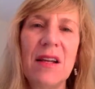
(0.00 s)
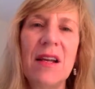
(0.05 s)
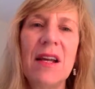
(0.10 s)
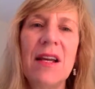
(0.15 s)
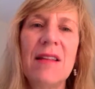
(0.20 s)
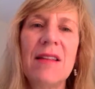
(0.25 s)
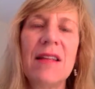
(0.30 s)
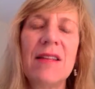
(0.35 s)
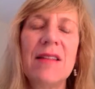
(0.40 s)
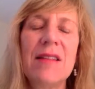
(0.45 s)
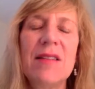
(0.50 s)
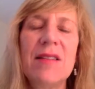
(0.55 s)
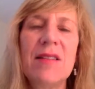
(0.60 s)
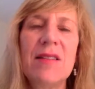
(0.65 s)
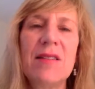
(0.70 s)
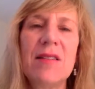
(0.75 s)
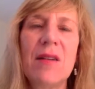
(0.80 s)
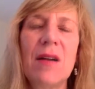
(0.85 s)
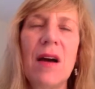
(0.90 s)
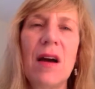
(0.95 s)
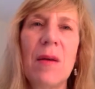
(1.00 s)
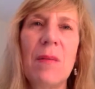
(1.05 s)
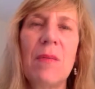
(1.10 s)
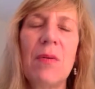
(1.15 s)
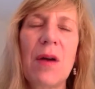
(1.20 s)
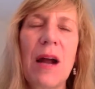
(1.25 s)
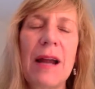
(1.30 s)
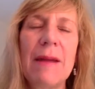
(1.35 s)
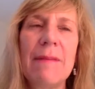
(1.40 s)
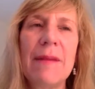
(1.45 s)
that this is a
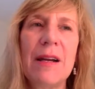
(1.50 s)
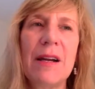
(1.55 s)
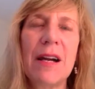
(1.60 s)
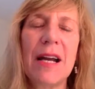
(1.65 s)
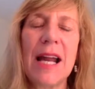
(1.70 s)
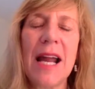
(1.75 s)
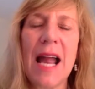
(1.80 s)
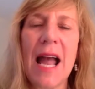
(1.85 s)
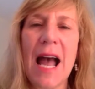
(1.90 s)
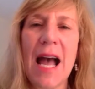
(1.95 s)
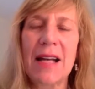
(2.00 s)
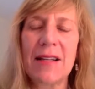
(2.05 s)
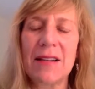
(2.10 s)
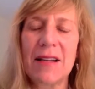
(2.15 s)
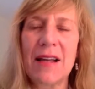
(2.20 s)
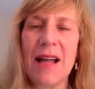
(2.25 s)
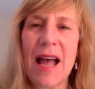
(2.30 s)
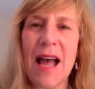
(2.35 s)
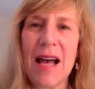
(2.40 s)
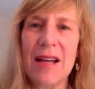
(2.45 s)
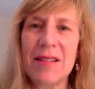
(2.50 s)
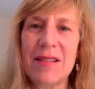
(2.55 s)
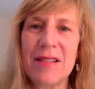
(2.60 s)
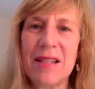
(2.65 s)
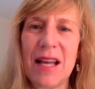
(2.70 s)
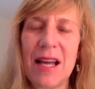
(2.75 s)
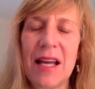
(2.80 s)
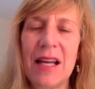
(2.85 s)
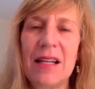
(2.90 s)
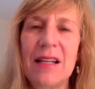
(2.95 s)
primary
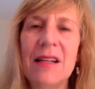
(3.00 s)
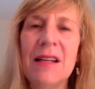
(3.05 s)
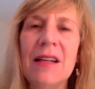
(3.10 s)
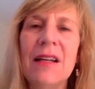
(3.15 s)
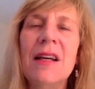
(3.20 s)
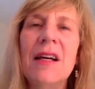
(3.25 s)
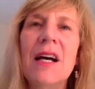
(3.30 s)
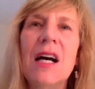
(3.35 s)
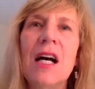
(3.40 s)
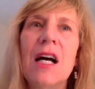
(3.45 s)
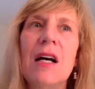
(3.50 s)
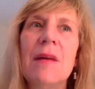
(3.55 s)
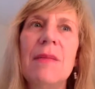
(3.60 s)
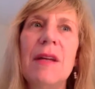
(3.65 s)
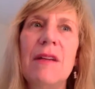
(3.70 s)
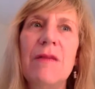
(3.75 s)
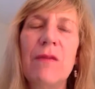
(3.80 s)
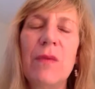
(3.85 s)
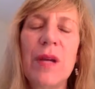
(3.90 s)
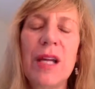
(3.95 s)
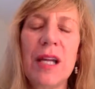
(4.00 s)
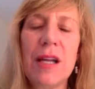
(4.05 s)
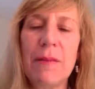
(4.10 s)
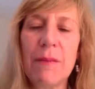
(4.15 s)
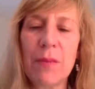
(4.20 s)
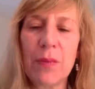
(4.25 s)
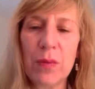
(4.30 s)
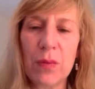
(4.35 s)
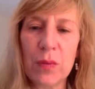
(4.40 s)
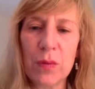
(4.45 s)
asset, if we
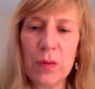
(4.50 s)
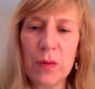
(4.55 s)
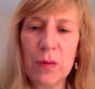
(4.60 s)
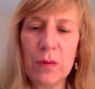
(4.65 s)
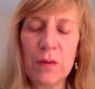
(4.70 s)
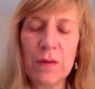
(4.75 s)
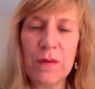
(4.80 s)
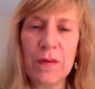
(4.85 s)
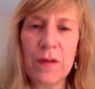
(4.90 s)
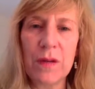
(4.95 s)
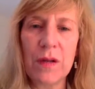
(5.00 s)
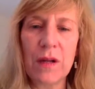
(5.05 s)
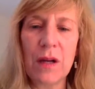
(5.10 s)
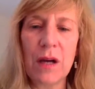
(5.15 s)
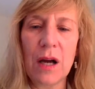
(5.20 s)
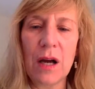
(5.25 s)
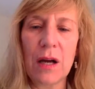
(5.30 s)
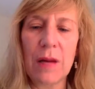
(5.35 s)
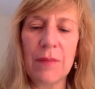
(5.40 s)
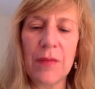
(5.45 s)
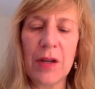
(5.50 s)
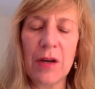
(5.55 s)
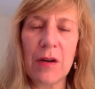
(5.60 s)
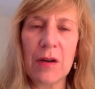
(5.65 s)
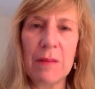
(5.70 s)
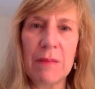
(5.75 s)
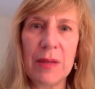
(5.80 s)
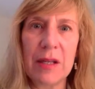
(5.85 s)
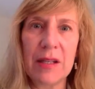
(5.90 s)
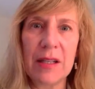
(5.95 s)
improve their
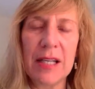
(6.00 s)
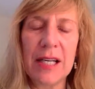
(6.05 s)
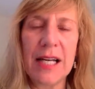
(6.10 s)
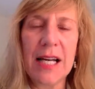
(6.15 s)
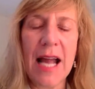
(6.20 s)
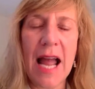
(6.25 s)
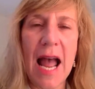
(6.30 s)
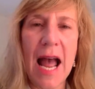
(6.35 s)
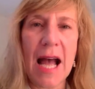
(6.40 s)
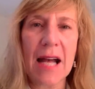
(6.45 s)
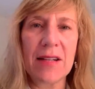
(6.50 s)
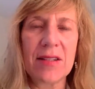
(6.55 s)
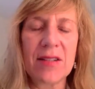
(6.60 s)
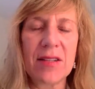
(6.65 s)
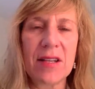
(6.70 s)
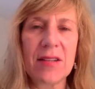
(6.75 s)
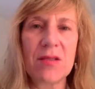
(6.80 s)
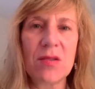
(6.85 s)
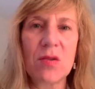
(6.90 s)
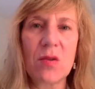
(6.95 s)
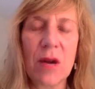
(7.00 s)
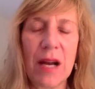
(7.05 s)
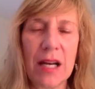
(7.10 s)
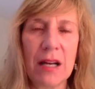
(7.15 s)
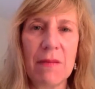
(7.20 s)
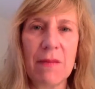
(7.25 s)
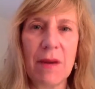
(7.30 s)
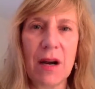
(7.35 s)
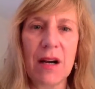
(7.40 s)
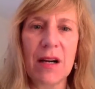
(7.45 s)
ability to access
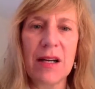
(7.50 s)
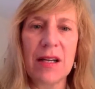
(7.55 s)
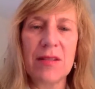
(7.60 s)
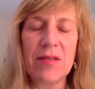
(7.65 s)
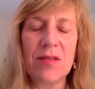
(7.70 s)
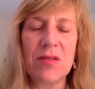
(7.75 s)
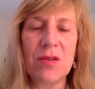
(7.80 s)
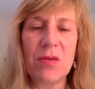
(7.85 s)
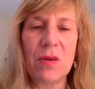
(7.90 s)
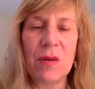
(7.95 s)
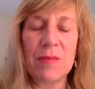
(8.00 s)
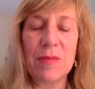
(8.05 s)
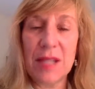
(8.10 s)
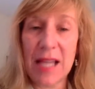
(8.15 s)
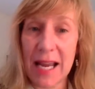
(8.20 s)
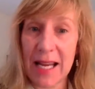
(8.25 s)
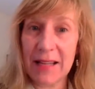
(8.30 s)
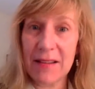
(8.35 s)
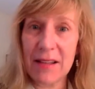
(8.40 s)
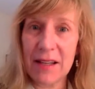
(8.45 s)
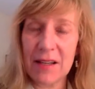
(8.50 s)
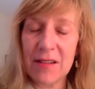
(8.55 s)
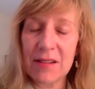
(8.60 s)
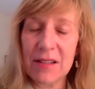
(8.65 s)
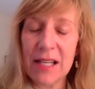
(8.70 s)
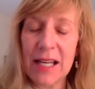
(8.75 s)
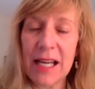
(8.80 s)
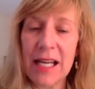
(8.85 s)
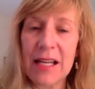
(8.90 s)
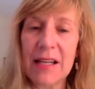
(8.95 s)
credit markets to obtain their
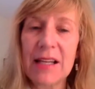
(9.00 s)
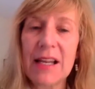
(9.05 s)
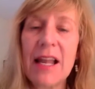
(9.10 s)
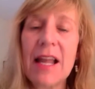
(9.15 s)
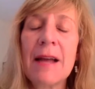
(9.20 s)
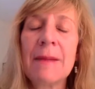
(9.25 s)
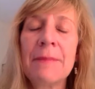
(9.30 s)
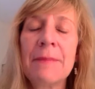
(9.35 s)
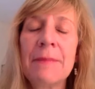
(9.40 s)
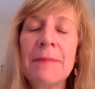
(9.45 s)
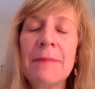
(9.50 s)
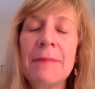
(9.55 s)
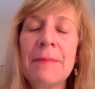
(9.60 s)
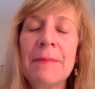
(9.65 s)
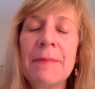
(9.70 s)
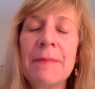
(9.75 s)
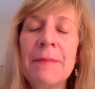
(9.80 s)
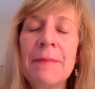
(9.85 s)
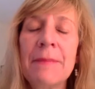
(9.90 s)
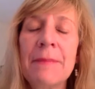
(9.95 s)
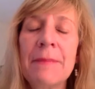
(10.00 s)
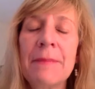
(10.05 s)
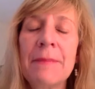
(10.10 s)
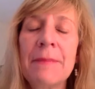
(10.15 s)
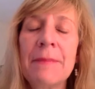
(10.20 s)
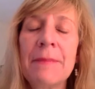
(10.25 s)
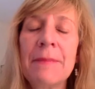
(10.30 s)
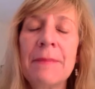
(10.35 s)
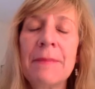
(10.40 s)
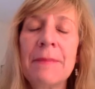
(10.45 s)
land and
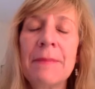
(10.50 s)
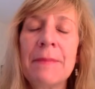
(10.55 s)
enforce